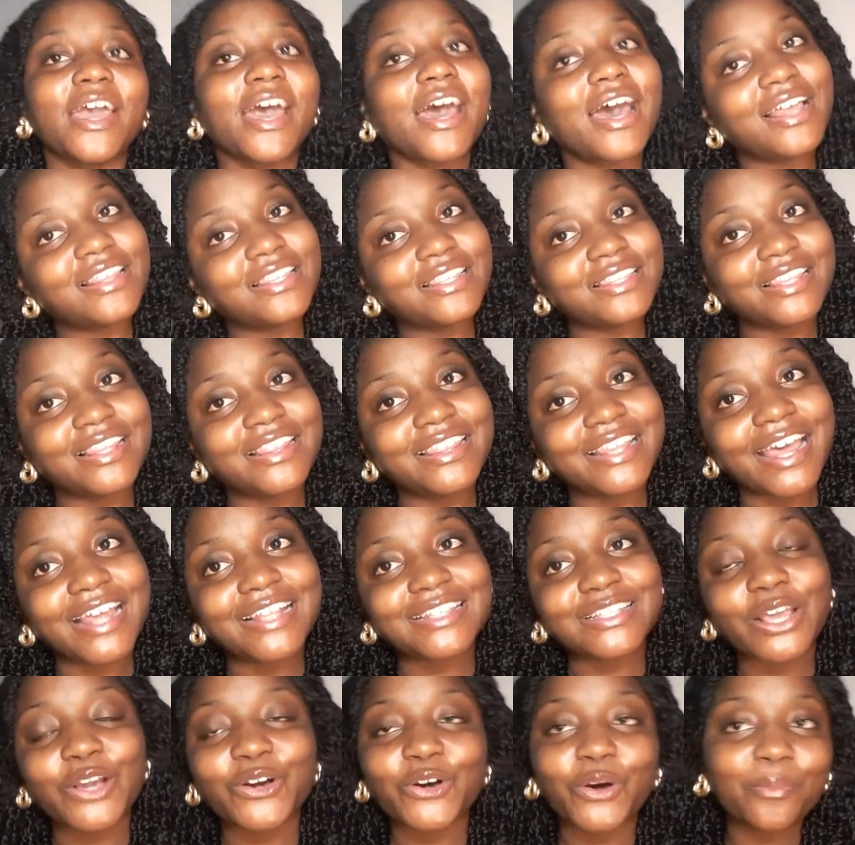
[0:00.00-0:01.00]
Other than
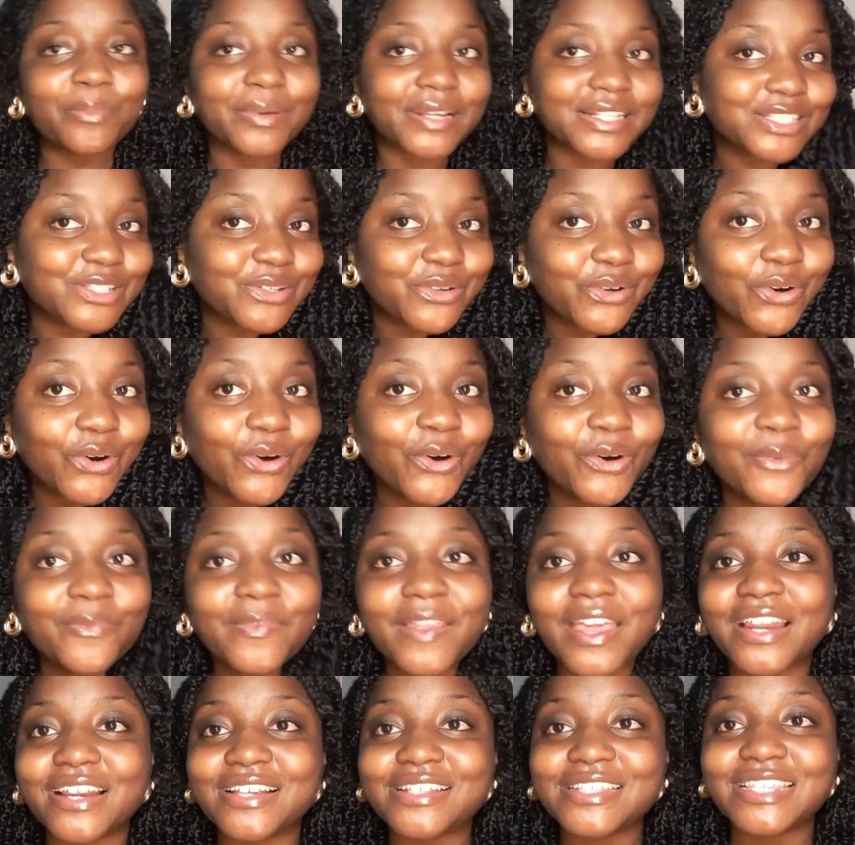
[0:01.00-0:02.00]
that, God bless you all,
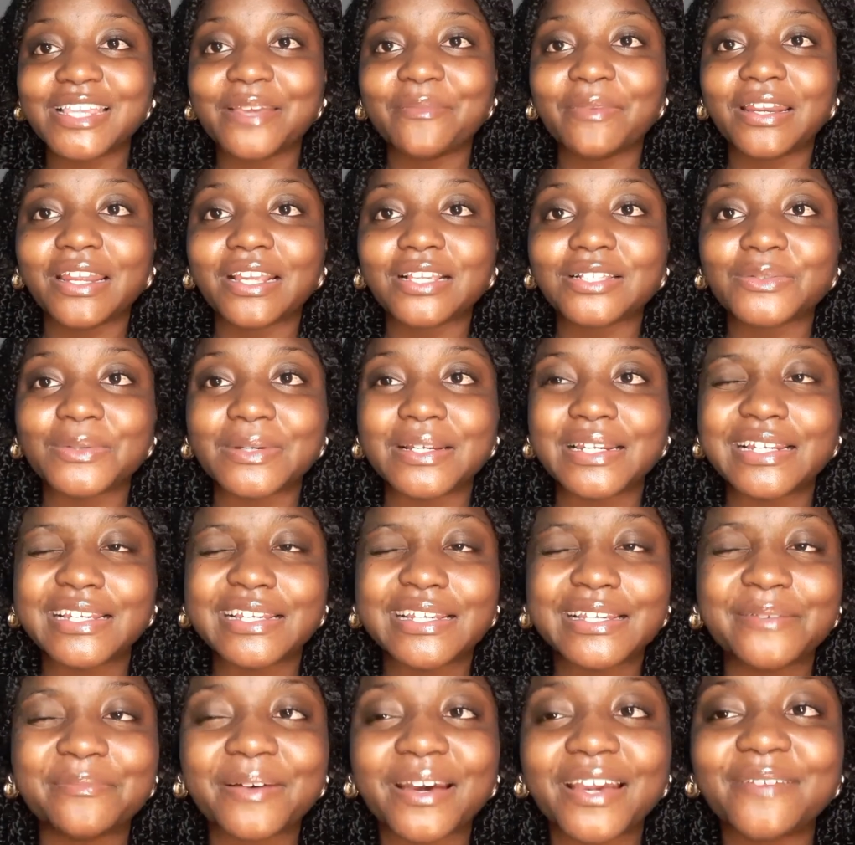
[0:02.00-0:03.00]
and I'll see you in my next one.
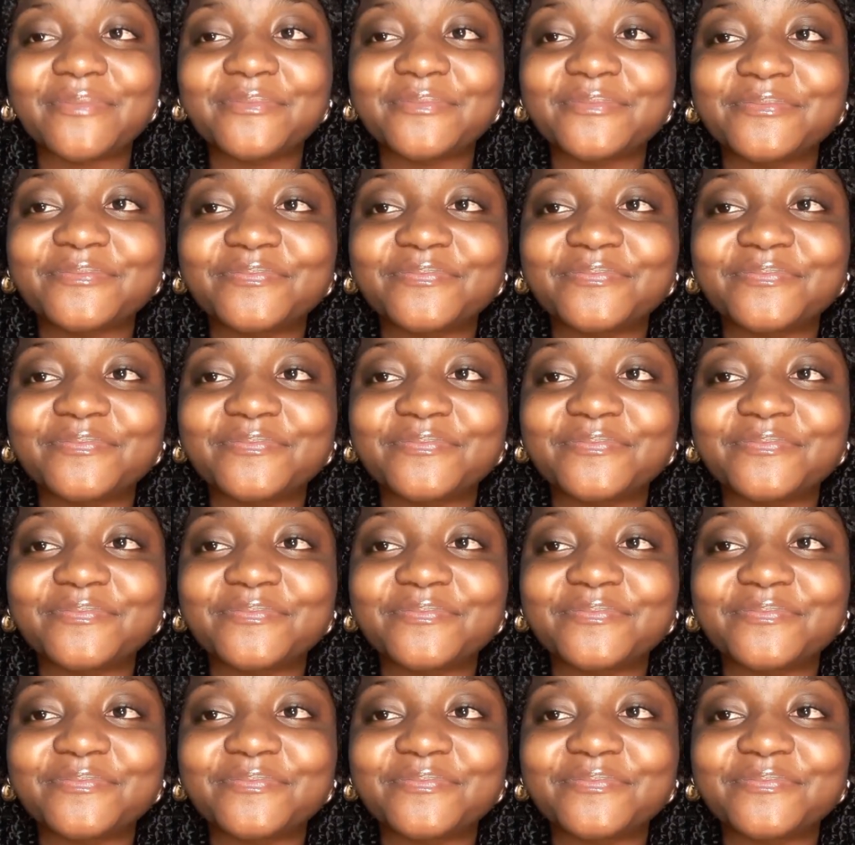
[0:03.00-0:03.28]
Goodbye.